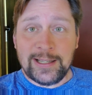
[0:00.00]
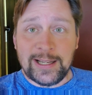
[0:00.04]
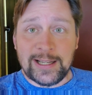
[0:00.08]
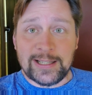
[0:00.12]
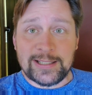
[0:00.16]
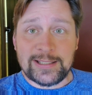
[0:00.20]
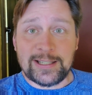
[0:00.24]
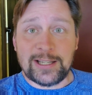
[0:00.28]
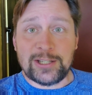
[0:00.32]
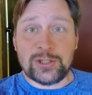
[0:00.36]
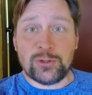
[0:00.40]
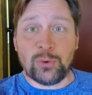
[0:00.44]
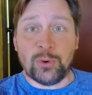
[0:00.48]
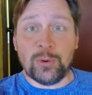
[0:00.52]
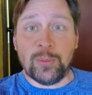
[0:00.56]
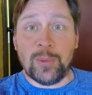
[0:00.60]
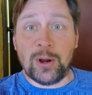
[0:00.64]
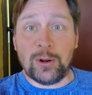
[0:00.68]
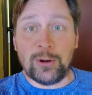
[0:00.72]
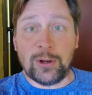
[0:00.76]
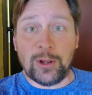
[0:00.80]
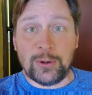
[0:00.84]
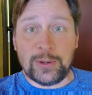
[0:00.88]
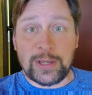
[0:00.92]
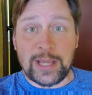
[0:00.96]
it's such a
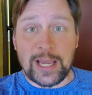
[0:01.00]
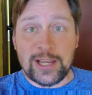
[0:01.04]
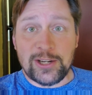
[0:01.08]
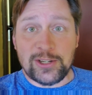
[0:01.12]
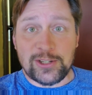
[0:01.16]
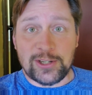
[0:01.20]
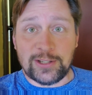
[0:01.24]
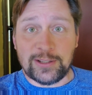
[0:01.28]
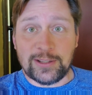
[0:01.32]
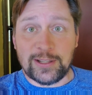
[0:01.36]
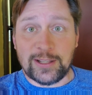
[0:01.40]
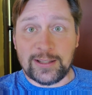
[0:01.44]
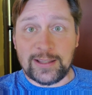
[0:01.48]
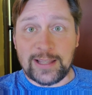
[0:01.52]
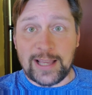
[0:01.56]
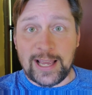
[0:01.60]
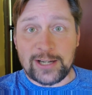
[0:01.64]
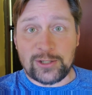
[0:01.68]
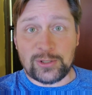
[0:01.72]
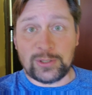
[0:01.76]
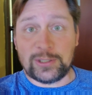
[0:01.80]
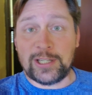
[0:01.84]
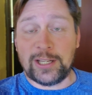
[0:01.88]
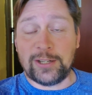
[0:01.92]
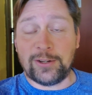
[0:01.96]
remote location that they
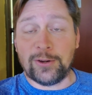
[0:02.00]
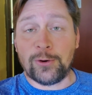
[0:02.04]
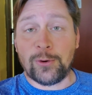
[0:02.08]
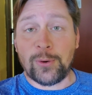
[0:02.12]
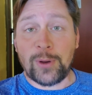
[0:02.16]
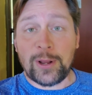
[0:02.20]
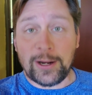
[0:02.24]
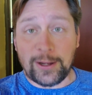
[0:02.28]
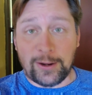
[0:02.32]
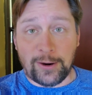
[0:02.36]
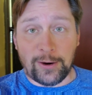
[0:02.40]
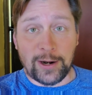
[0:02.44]
actually take your credit